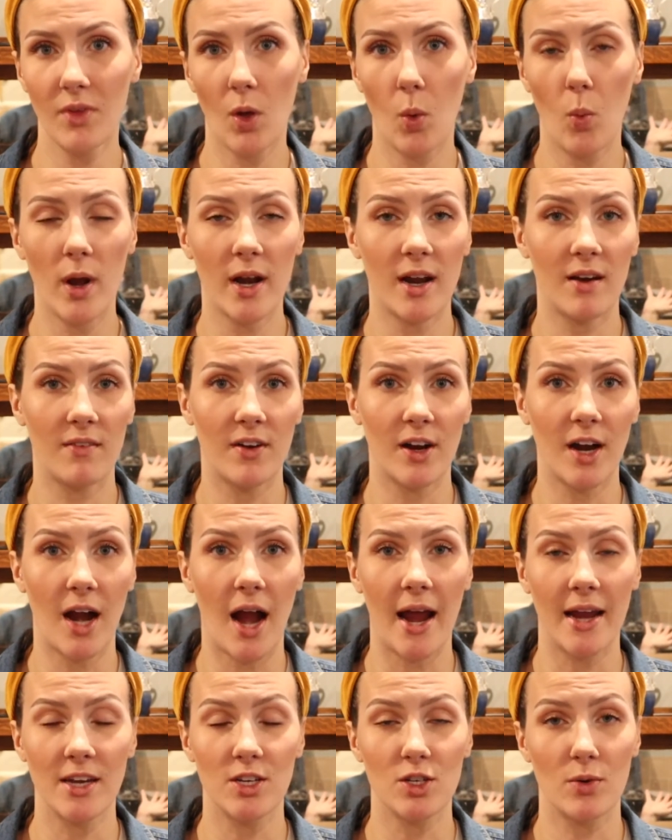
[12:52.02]
whatever.
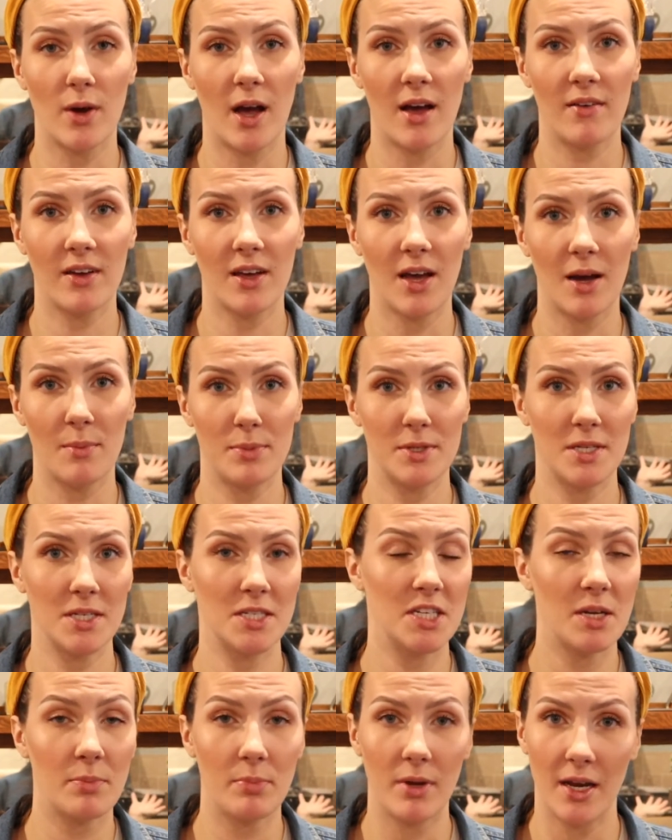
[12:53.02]
I don't have a cup to
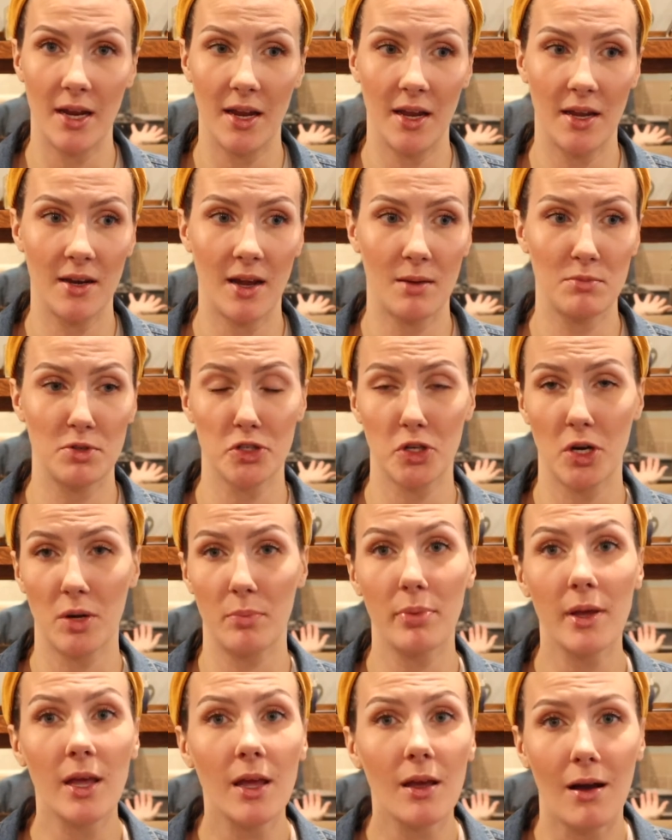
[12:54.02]
dip it in. I'm just going to
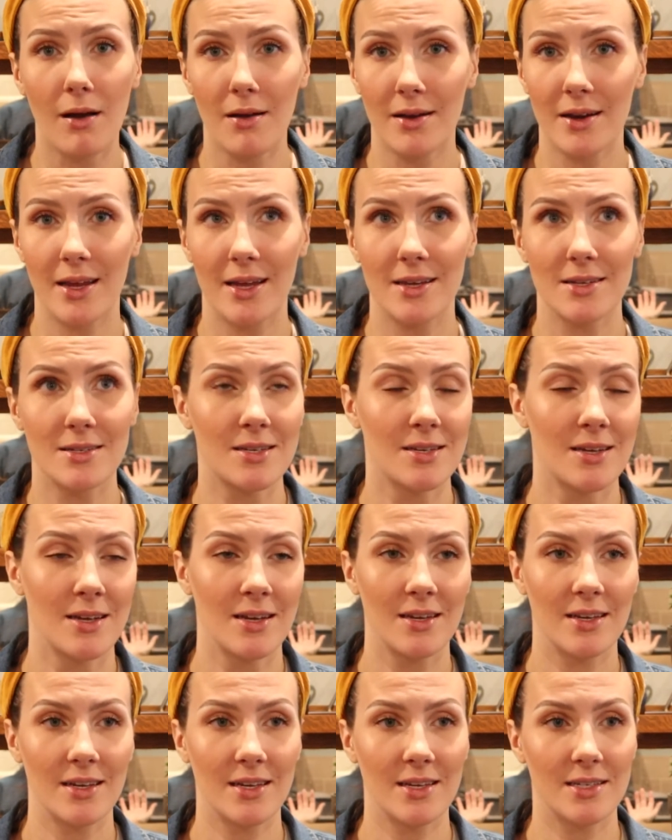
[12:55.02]
pee on it
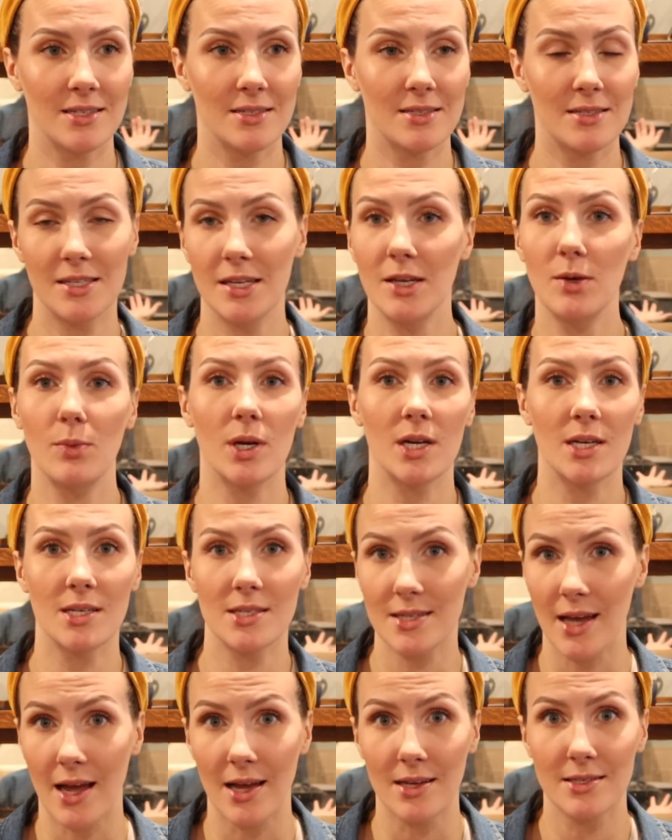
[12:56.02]
and see what it
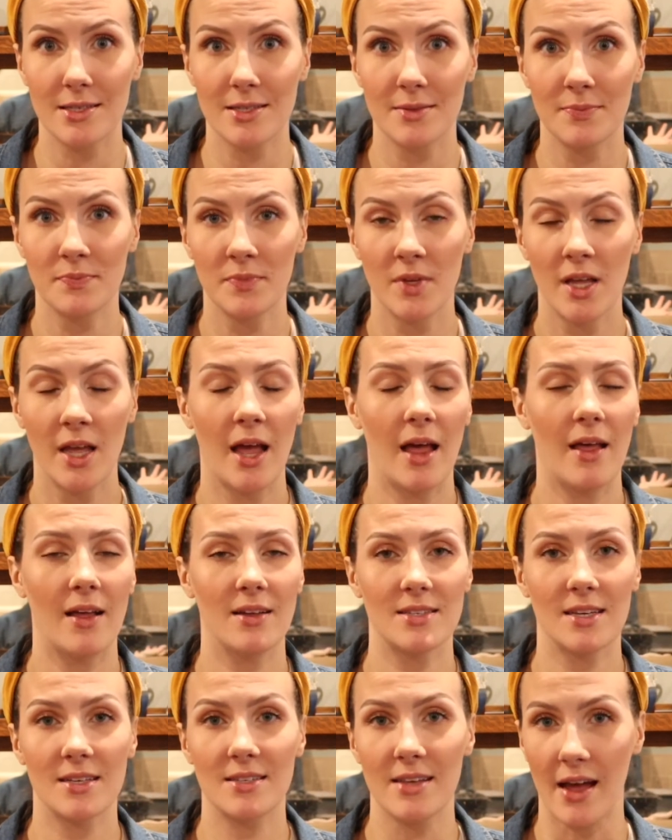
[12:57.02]
says. And
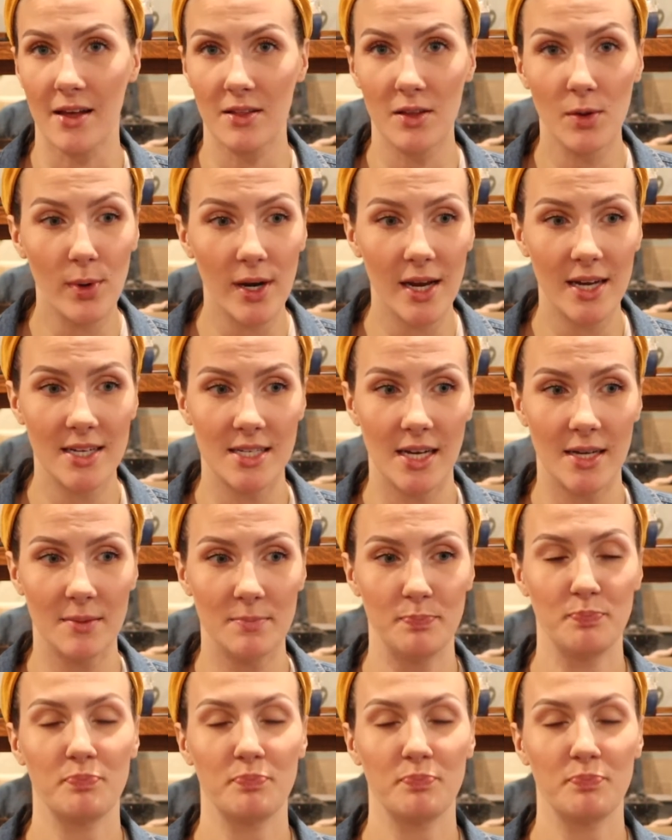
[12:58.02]
that's exactly what I did.